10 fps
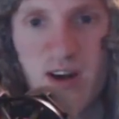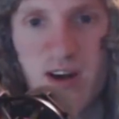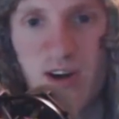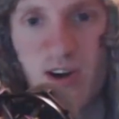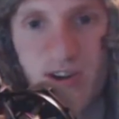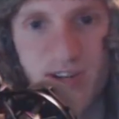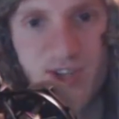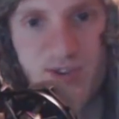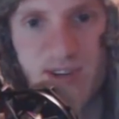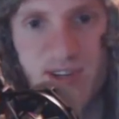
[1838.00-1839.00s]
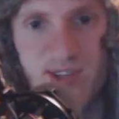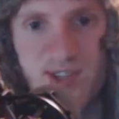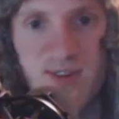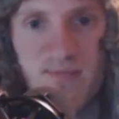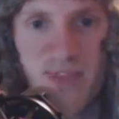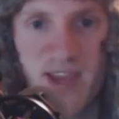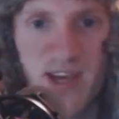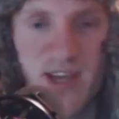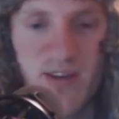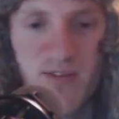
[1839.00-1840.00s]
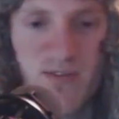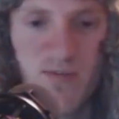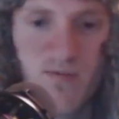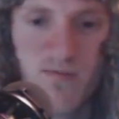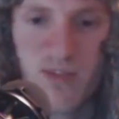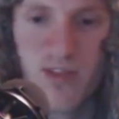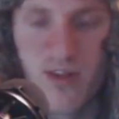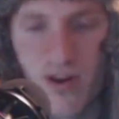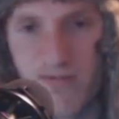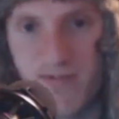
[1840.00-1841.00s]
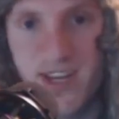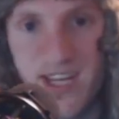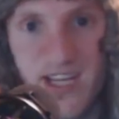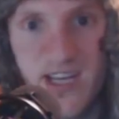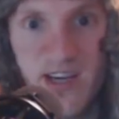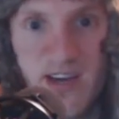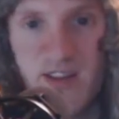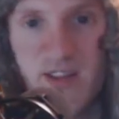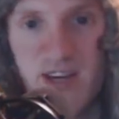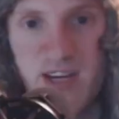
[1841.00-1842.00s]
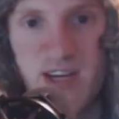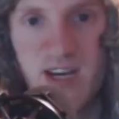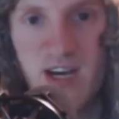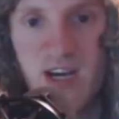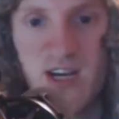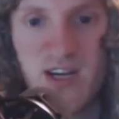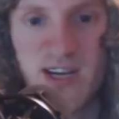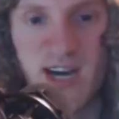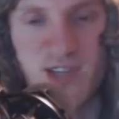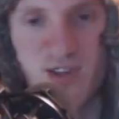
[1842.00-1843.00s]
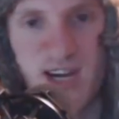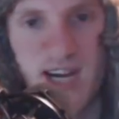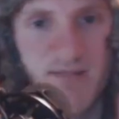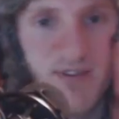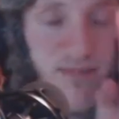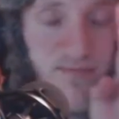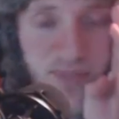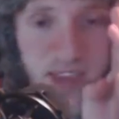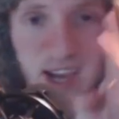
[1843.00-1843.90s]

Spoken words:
our injuries and our fatigue that guys are having.